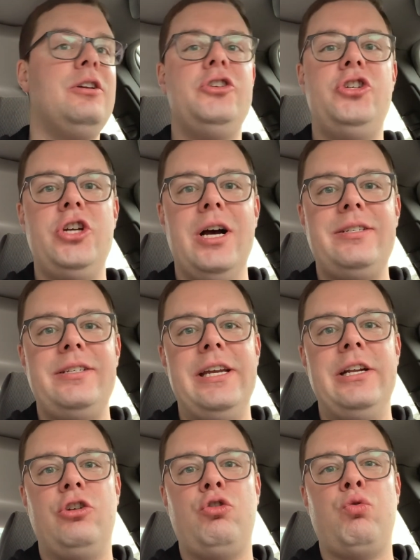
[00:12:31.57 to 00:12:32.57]
Just
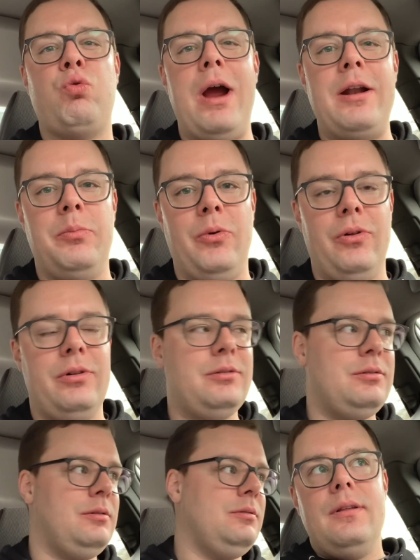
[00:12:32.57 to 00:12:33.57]
incredible.
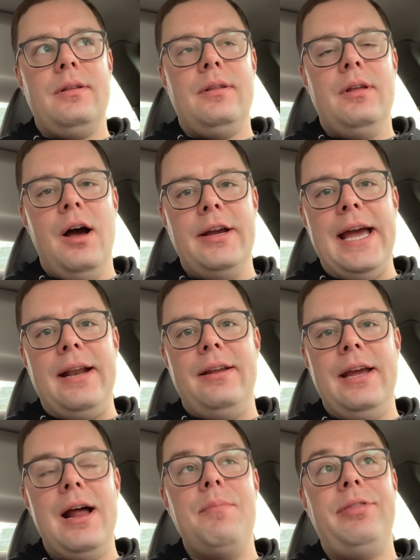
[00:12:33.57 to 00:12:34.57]
Again,
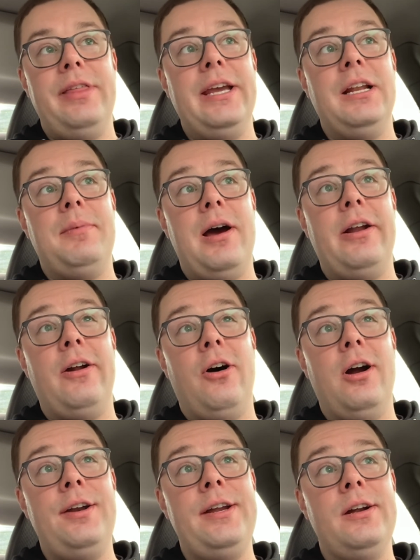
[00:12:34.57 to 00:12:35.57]
and I'm thinking about it
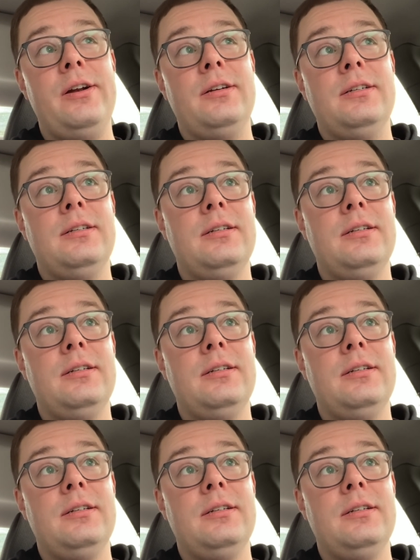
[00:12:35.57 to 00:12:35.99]
hard here.